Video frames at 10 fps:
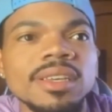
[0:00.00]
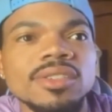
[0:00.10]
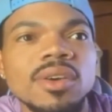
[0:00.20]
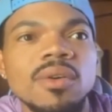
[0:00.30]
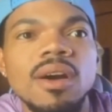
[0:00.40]

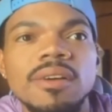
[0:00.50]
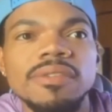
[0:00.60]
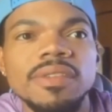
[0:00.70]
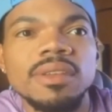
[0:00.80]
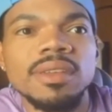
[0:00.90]
so
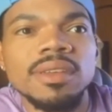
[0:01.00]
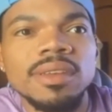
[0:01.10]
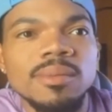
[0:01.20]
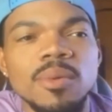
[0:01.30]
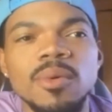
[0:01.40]
often,
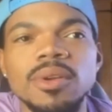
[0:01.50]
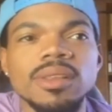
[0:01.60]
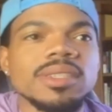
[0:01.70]
but what are the